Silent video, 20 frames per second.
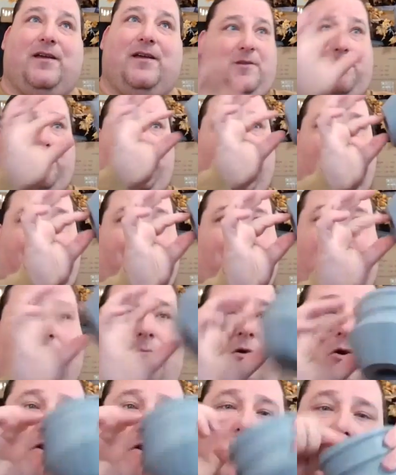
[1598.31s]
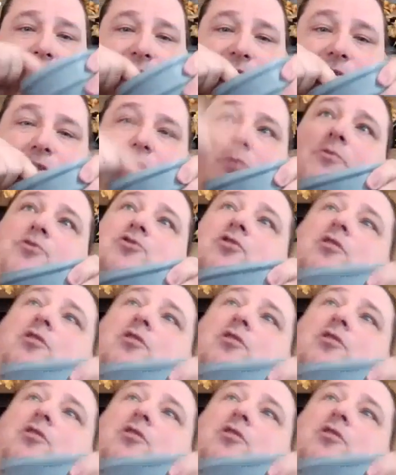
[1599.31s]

The paper motor mount tube, which